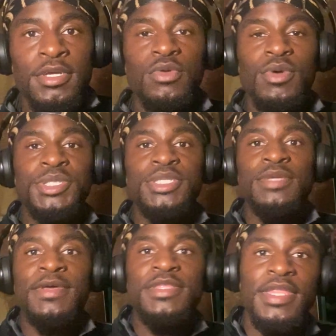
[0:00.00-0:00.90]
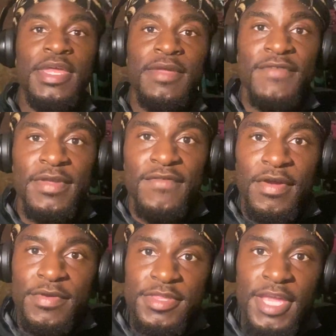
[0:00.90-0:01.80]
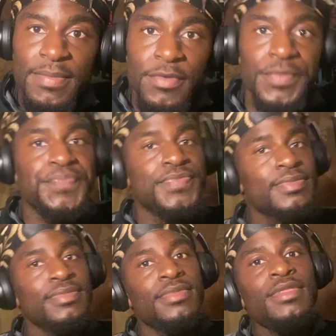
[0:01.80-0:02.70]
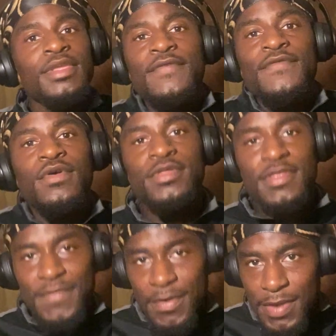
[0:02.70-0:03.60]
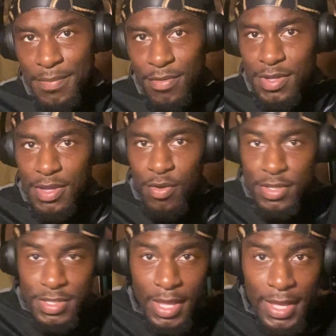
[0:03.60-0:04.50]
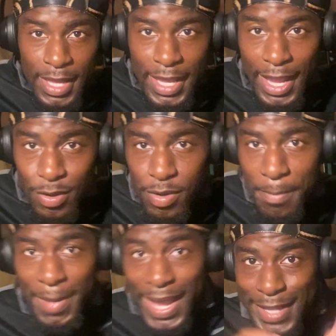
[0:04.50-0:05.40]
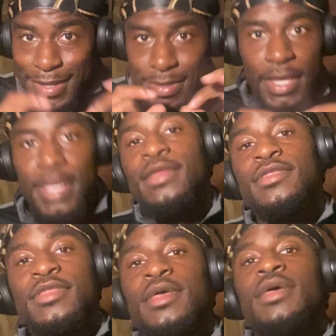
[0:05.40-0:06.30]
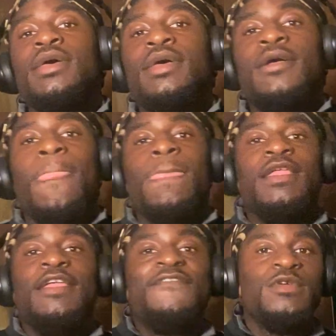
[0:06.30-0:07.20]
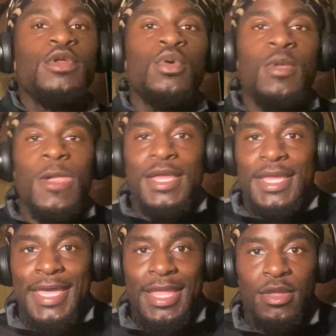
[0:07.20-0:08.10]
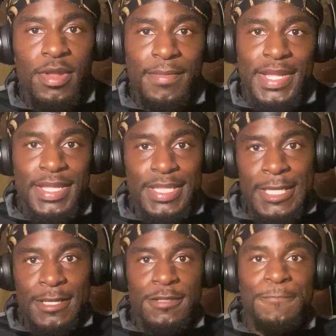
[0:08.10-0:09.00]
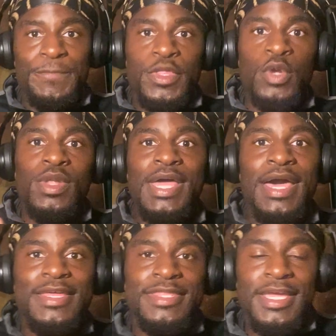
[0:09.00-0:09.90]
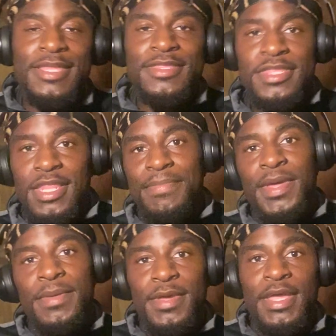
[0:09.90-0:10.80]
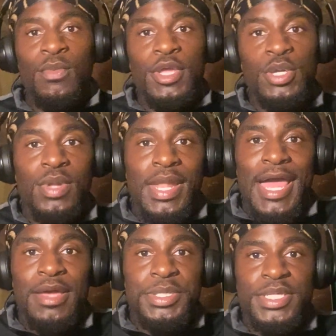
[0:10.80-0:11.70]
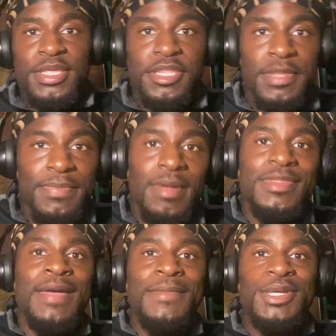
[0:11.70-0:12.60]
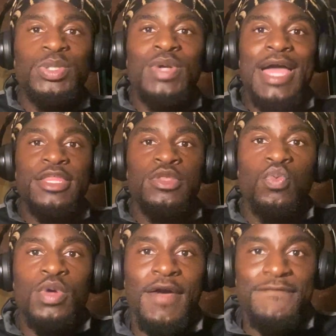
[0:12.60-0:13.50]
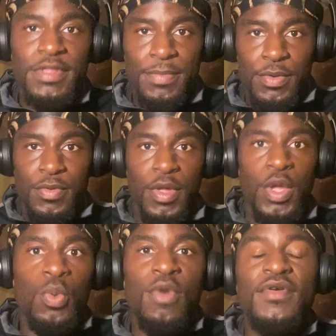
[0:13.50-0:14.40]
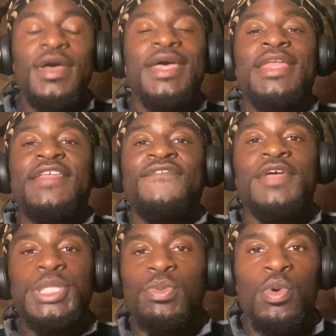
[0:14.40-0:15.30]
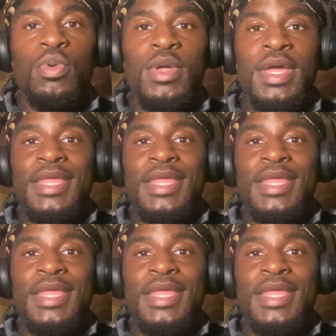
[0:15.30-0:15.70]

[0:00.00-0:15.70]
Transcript: you want shit to basically be very stable. And of course, it's very important to always handle the minor things. And if you don't handle the minor things, you allow these things to slip up. And when you allow shit to slip up, that means you got too comfortable with an individual